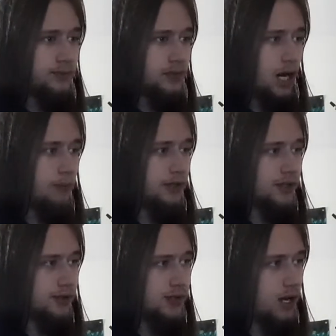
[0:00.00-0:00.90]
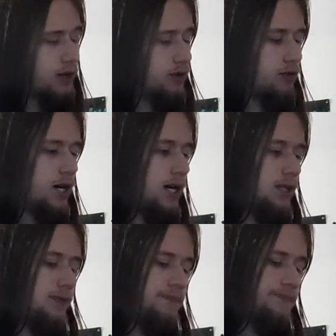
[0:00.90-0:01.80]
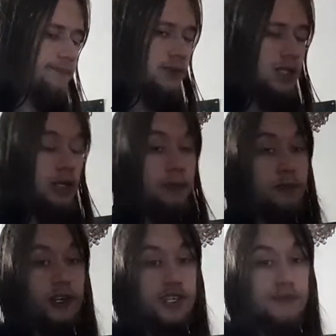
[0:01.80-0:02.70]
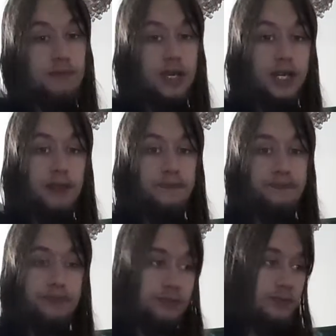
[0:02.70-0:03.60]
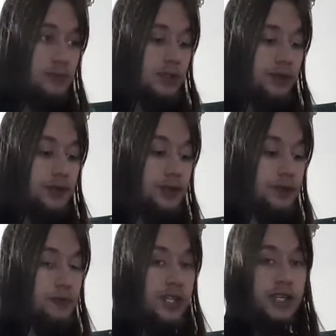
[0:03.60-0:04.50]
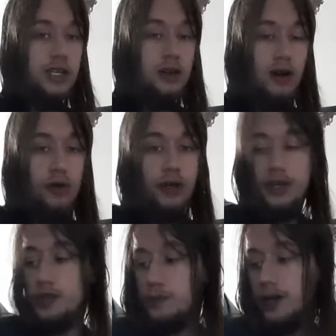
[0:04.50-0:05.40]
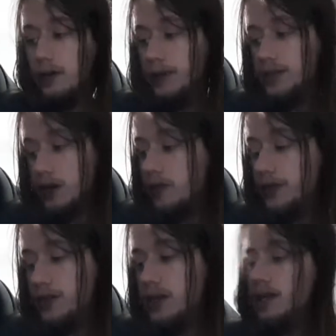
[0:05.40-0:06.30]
I've been Suicidal Grind. You've been watching me do the whiskey and coke experiment on the